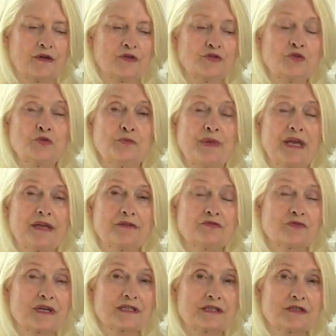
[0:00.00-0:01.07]
Two men
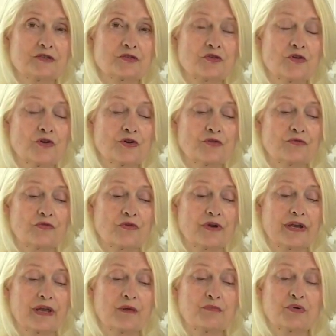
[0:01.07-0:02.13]
dressed in
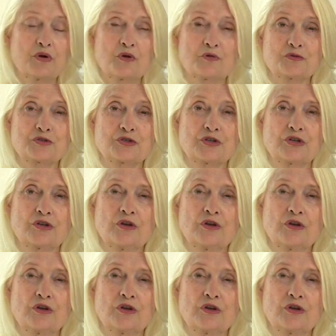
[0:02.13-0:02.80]
corduroy approach,